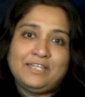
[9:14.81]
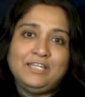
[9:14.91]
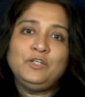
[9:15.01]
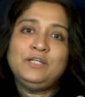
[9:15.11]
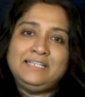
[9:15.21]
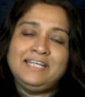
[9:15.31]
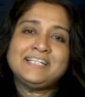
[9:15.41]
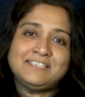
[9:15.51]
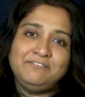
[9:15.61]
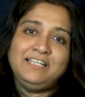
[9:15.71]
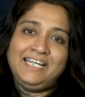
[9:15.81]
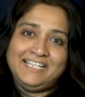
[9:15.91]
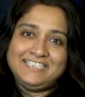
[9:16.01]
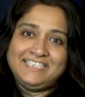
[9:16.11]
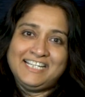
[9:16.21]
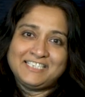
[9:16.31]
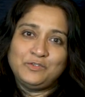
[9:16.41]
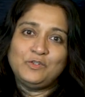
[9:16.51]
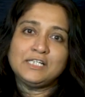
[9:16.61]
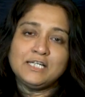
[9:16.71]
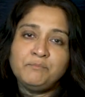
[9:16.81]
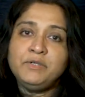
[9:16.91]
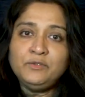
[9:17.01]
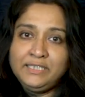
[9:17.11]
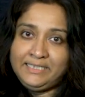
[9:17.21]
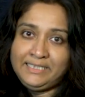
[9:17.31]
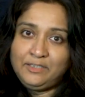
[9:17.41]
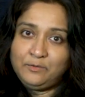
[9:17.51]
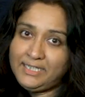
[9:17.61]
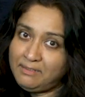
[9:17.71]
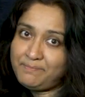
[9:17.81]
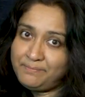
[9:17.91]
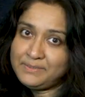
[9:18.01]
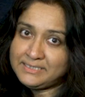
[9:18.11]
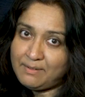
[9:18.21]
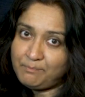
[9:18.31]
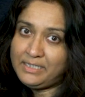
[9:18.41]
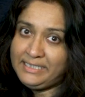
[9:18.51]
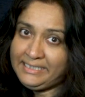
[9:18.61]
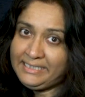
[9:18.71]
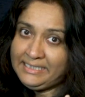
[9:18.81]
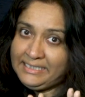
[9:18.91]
It takes a village, it takes a whole community to help somebody